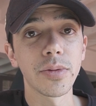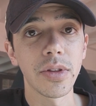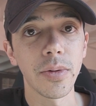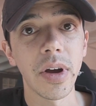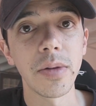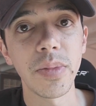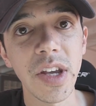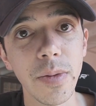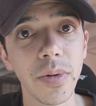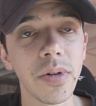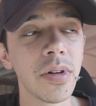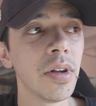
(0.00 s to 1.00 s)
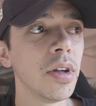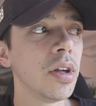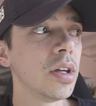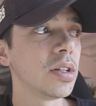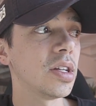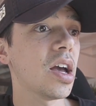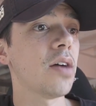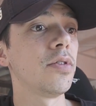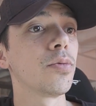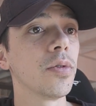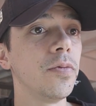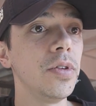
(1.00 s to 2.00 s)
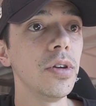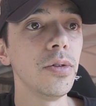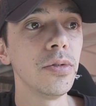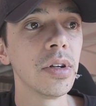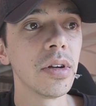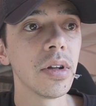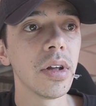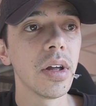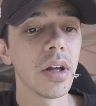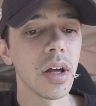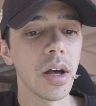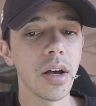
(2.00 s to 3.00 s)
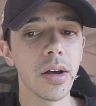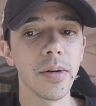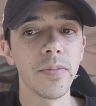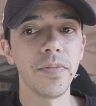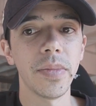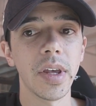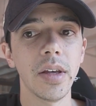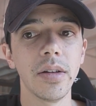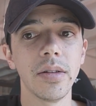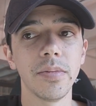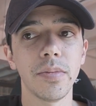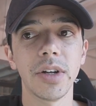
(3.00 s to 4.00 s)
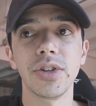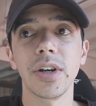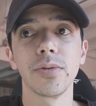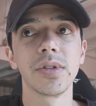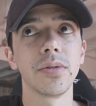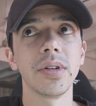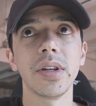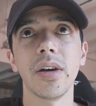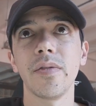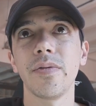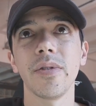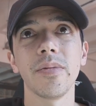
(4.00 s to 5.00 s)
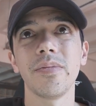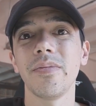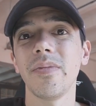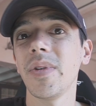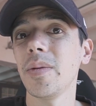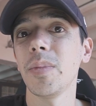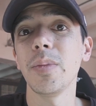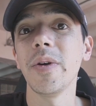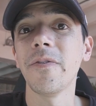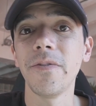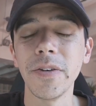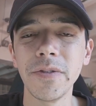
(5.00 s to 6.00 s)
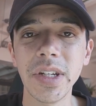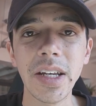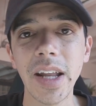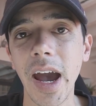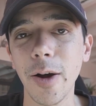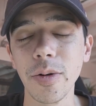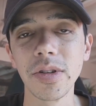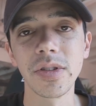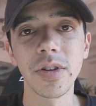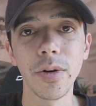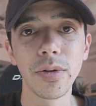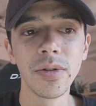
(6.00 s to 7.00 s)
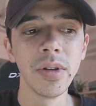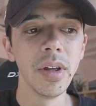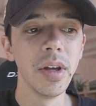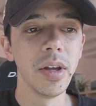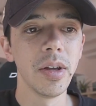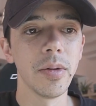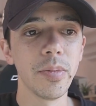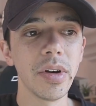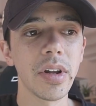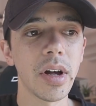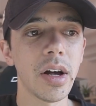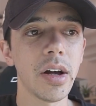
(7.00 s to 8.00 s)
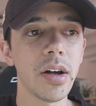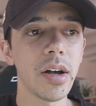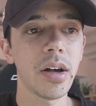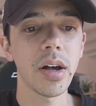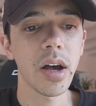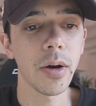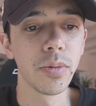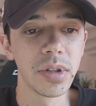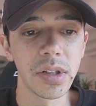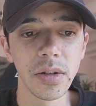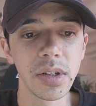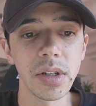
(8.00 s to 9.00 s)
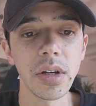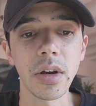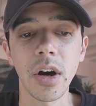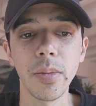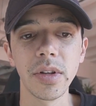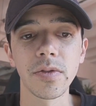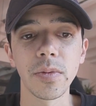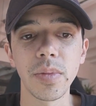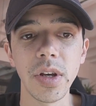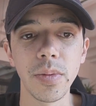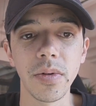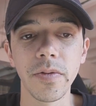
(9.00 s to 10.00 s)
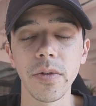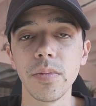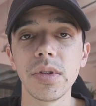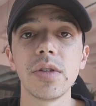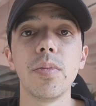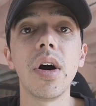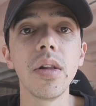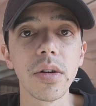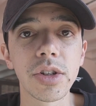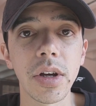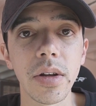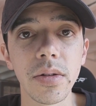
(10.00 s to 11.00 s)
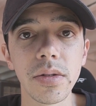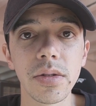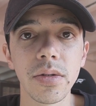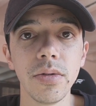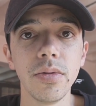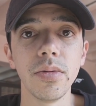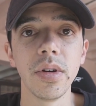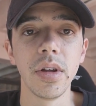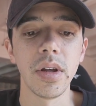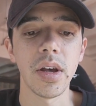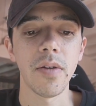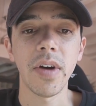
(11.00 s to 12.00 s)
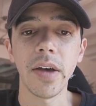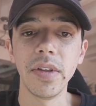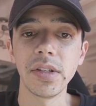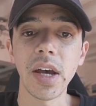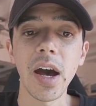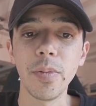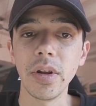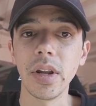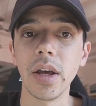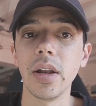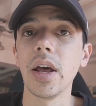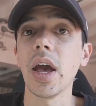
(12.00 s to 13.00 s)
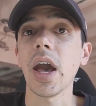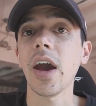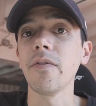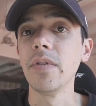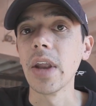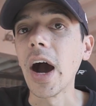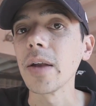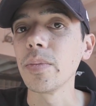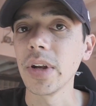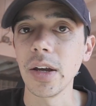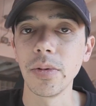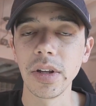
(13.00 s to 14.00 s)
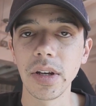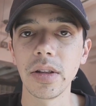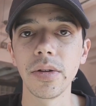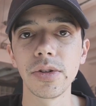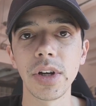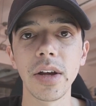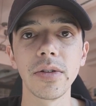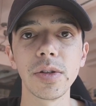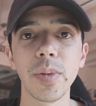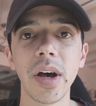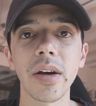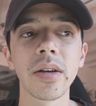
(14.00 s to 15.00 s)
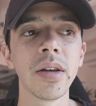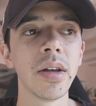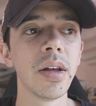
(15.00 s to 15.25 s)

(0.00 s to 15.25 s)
with the right people to have it reviewed, and my channel was only down for maybe 15 hours total, but I was still seeing comments from people from smaller channels who have had this happen and have not been able to get their channels back.